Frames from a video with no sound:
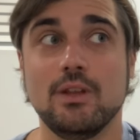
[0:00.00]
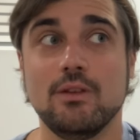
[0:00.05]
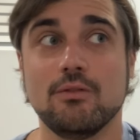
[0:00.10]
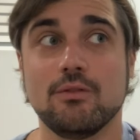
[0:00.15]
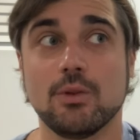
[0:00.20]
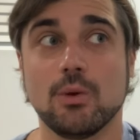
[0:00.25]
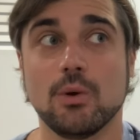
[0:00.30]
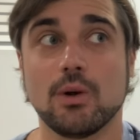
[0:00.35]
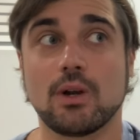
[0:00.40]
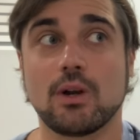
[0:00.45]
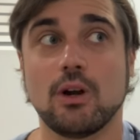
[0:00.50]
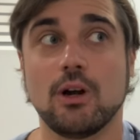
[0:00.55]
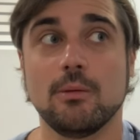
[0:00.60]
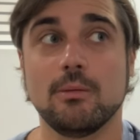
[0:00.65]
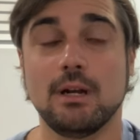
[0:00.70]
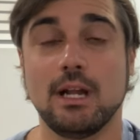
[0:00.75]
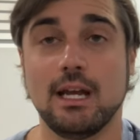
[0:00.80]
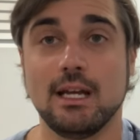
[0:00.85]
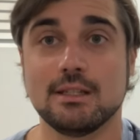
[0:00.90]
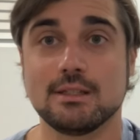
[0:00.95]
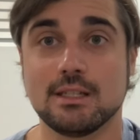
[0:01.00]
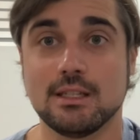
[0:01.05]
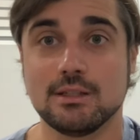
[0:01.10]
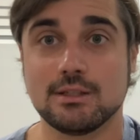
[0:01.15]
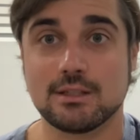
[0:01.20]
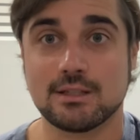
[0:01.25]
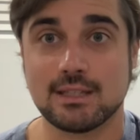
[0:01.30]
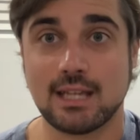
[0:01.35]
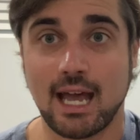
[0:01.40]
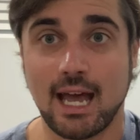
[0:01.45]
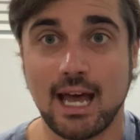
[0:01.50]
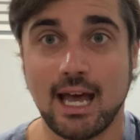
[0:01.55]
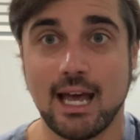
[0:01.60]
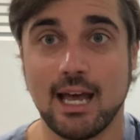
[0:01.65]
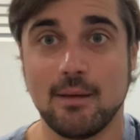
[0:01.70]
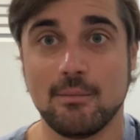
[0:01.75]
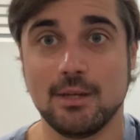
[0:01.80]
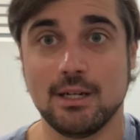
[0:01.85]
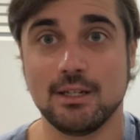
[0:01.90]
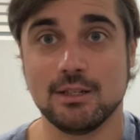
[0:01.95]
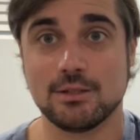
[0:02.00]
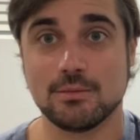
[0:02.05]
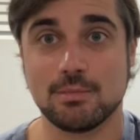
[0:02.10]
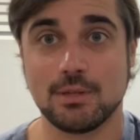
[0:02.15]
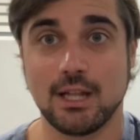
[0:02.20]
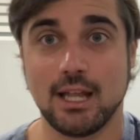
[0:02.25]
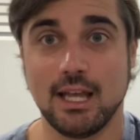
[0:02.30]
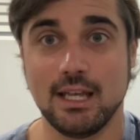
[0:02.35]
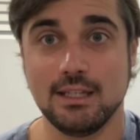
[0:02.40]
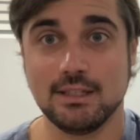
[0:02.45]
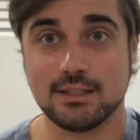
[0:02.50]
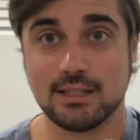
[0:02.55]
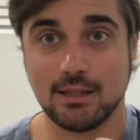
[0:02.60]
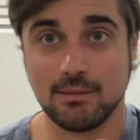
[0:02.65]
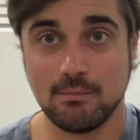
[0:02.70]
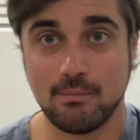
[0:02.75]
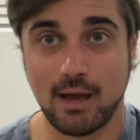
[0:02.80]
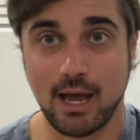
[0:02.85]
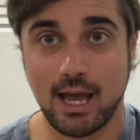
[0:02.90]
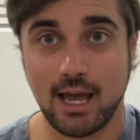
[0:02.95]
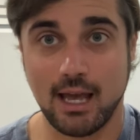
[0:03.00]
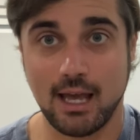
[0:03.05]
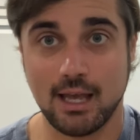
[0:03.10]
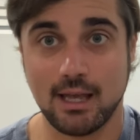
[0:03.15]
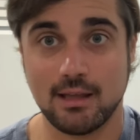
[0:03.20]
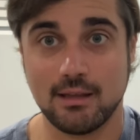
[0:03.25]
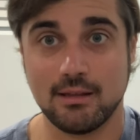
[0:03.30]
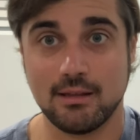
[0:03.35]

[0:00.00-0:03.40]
fluorocarbon has its time and its place in my